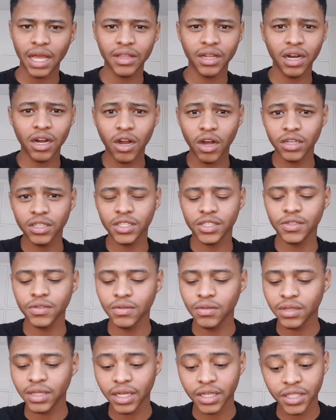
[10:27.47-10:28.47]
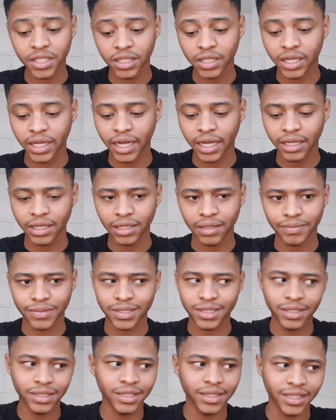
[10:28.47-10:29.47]
Then I got to third year again, I'm
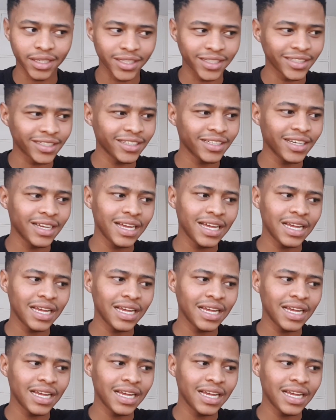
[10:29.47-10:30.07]
still in third year,